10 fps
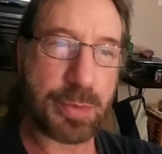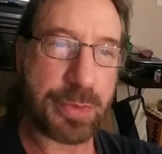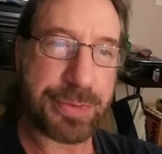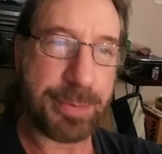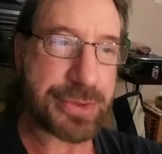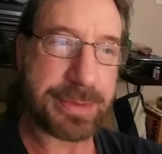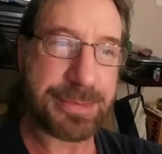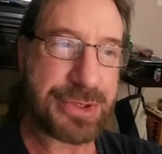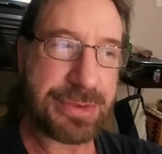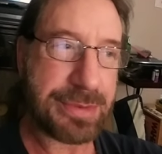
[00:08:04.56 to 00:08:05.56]
with
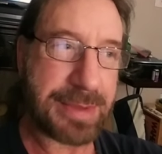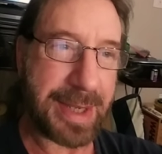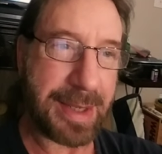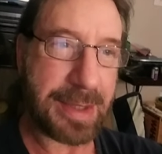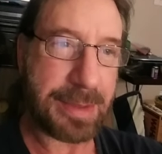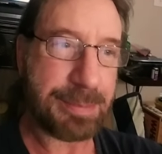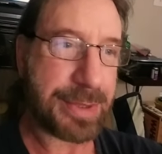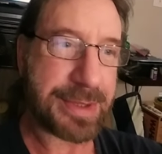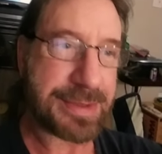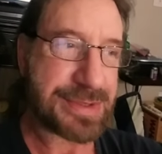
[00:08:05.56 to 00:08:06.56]
Muslims, you can't
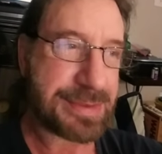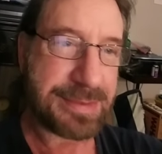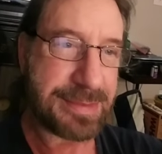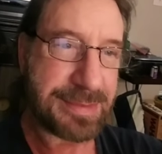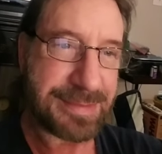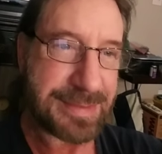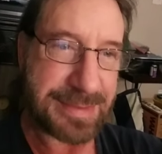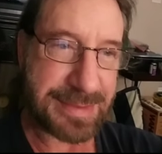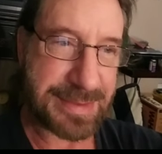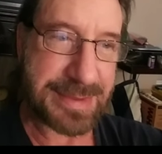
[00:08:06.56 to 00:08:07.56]
because,
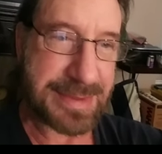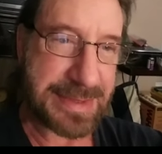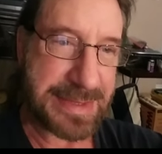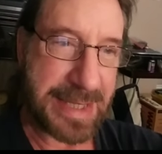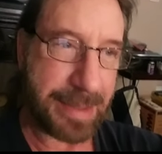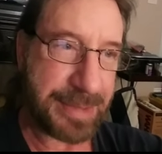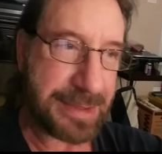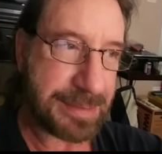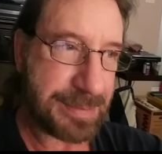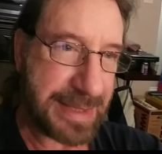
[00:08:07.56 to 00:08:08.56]
I
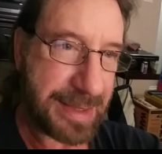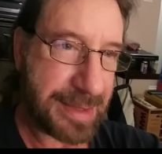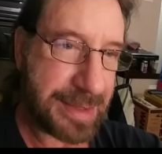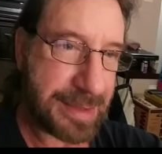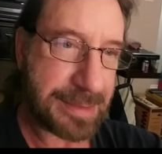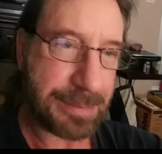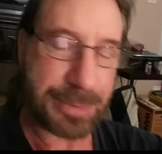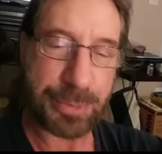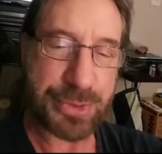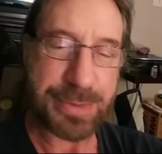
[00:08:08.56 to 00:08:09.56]
mean,
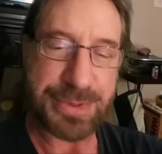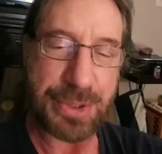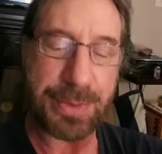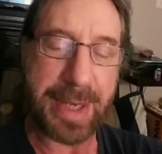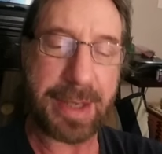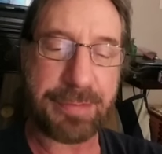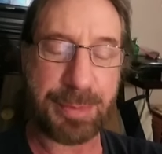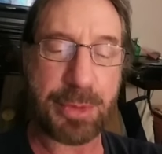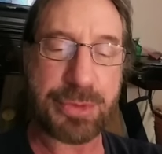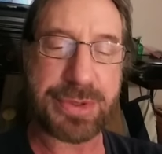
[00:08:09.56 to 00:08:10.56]
Muslims don't have
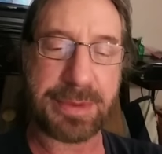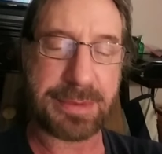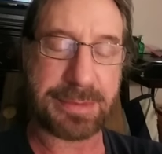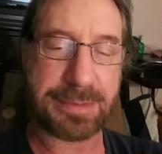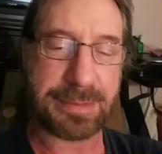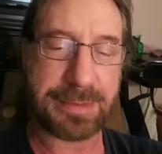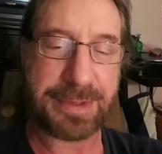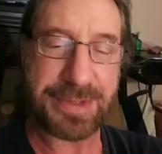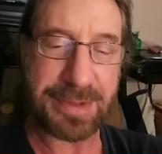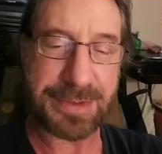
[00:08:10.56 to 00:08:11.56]
emotional
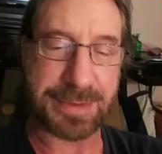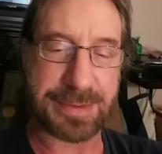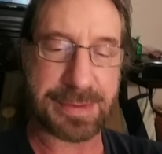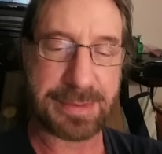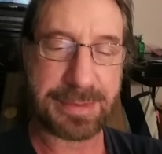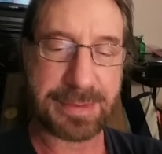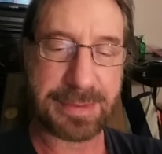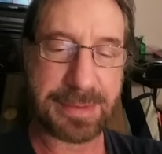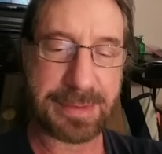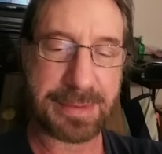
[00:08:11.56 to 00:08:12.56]
intelligence,
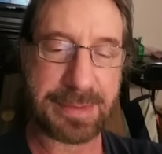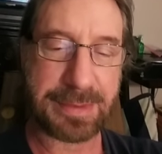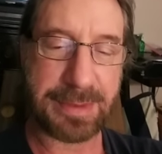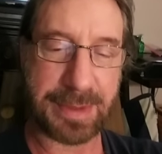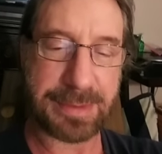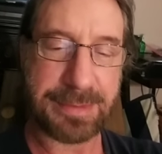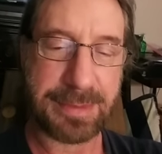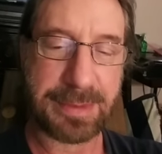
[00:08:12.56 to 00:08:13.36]
you know?